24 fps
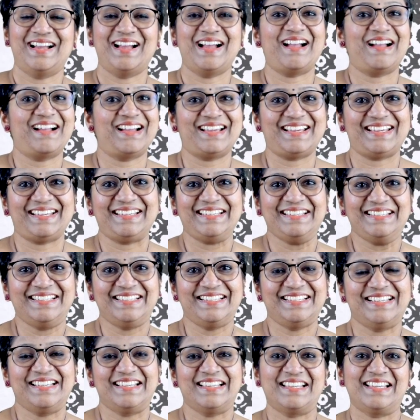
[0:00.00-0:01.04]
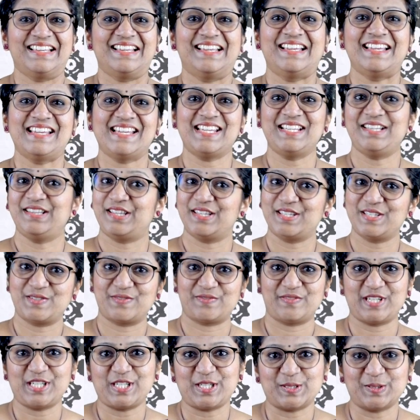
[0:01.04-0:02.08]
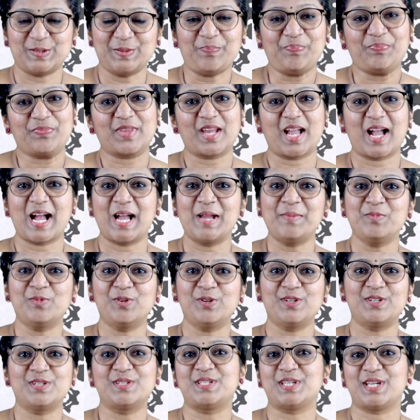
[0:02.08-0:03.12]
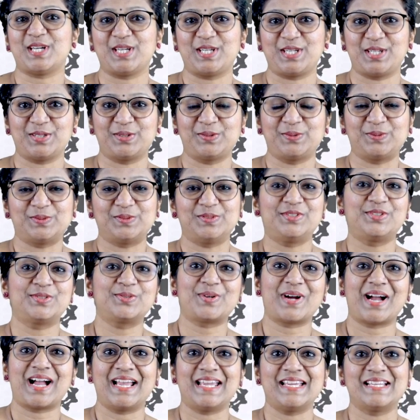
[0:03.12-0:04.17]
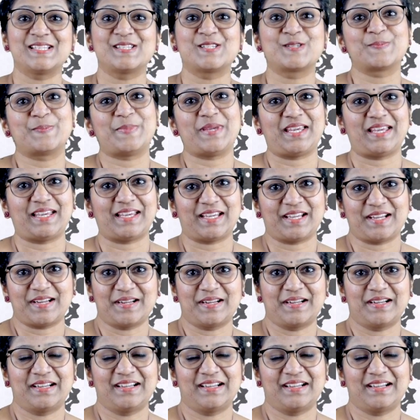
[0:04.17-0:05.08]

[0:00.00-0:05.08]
Hi, in this video, I'm going to take you through IELTS speaking.